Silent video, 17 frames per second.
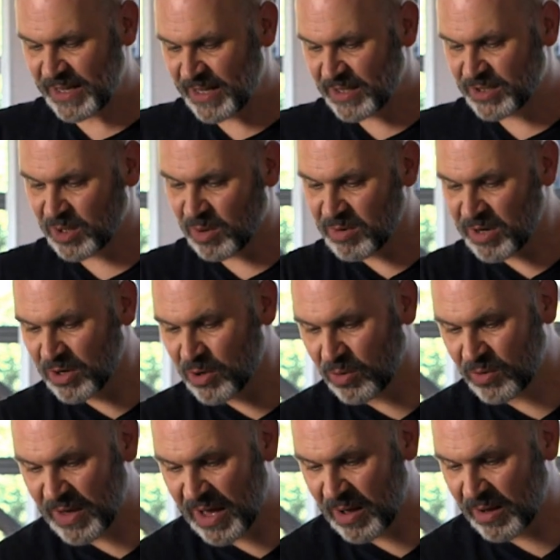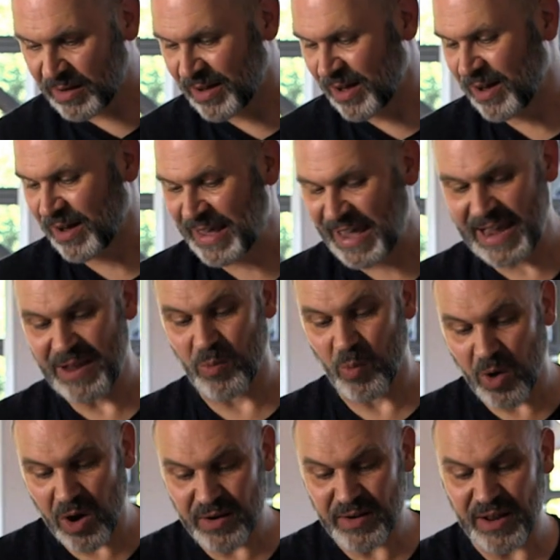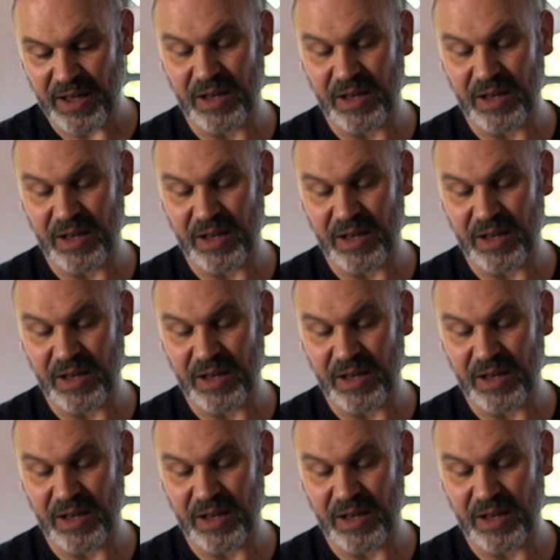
So I'm going to call that gate 1,